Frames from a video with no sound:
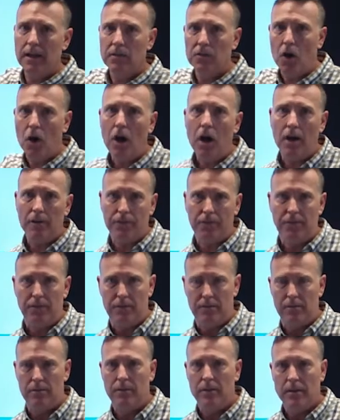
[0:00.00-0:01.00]
of off
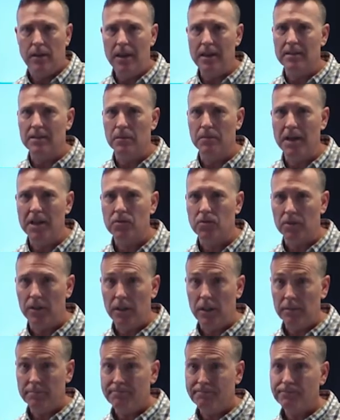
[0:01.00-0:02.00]

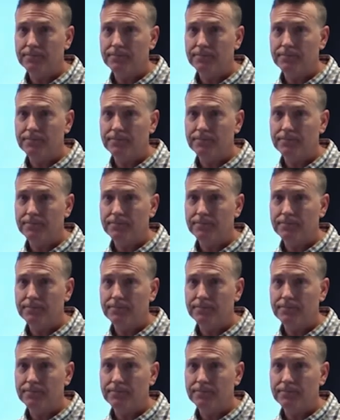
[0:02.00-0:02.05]
asymmetric.